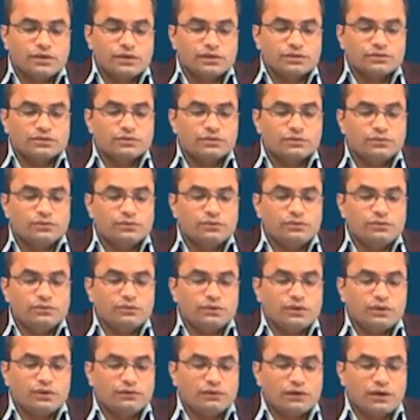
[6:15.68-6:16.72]
So,
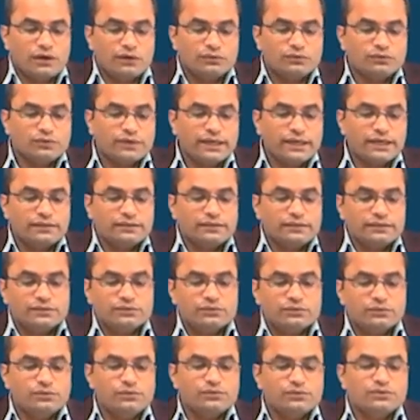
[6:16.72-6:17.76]
how to get the
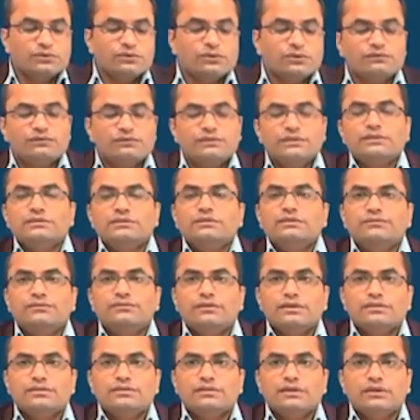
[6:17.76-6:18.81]
solution of this
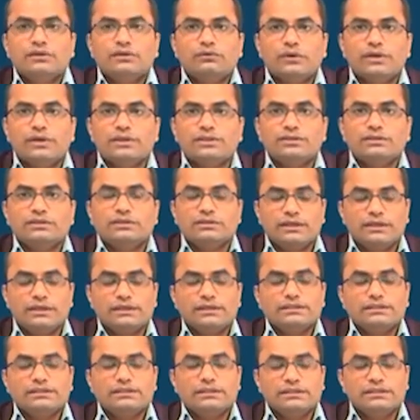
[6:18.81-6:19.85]
differential equation that
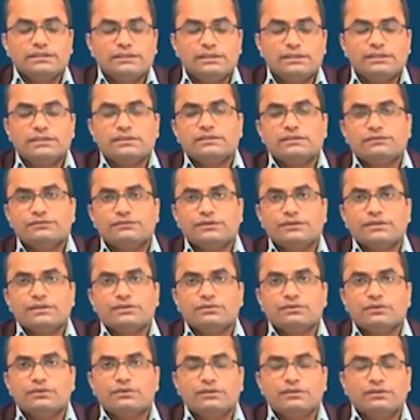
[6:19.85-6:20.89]
is easy it is a
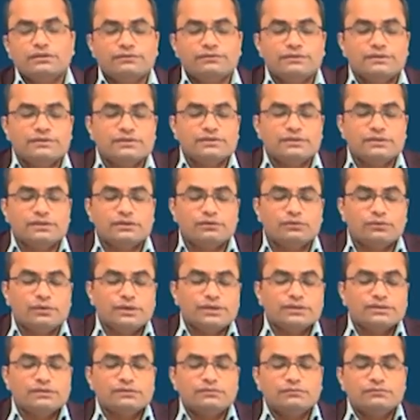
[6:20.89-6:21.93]
first order differential
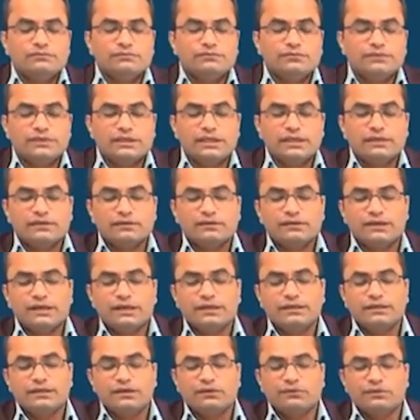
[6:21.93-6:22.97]
equation we can
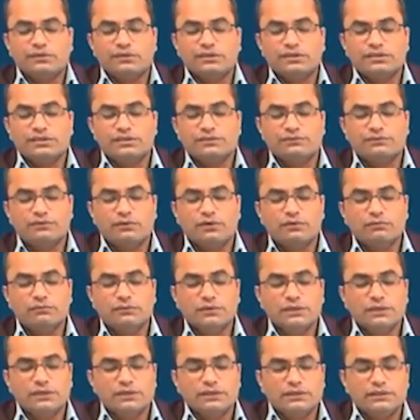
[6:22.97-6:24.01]
write down in this form
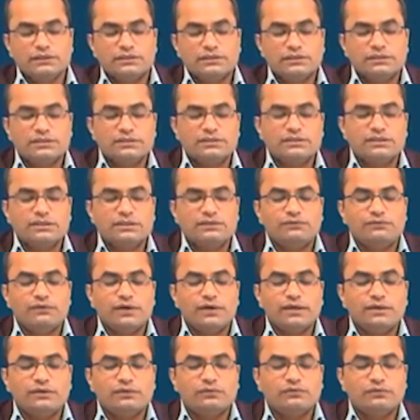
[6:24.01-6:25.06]
this is dy
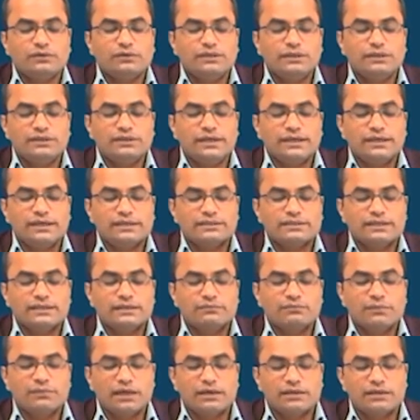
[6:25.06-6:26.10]
over dx
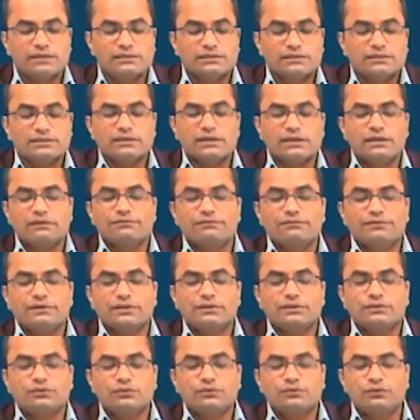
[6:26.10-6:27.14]
and minus this
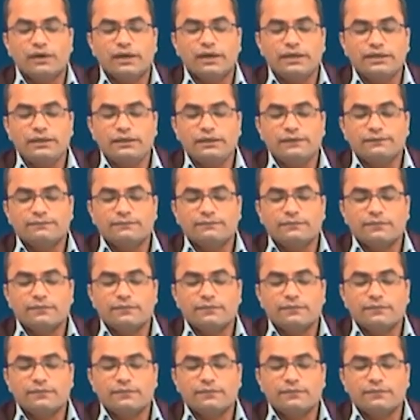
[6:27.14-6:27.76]
alpha 2 y